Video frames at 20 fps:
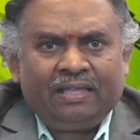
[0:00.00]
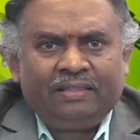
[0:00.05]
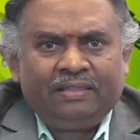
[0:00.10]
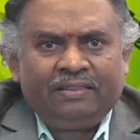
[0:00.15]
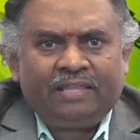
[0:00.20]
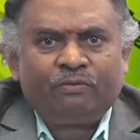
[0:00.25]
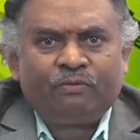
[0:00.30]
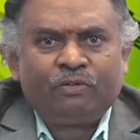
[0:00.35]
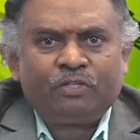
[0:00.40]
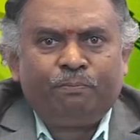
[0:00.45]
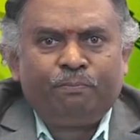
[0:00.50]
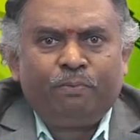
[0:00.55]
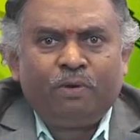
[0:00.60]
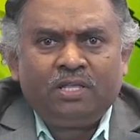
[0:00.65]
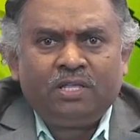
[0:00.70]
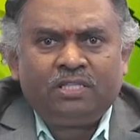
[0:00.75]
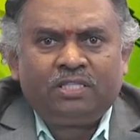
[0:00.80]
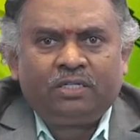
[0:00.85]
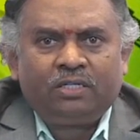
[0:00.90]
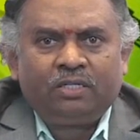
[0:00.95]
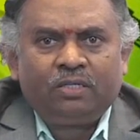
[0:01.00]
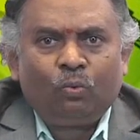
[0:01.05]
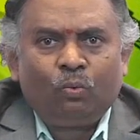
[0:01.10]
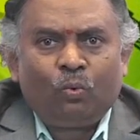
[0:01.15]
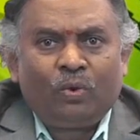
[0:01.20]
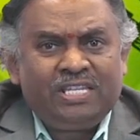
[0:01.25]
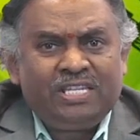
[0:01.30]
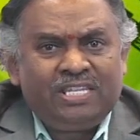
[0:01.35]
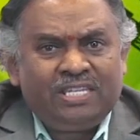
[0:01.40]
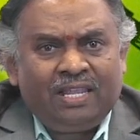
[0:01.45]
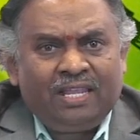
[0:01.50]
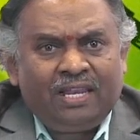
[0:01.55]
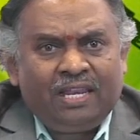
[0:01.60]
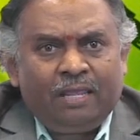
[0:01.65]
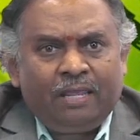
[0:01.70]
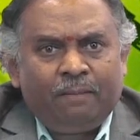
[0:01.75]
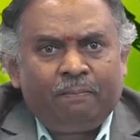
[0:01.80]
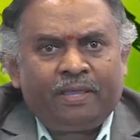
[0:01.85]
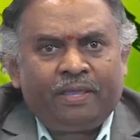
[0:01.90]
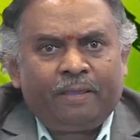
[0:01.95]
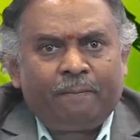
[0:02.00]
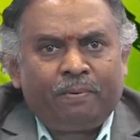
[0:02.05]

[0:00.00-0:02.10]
that was birthed originally by a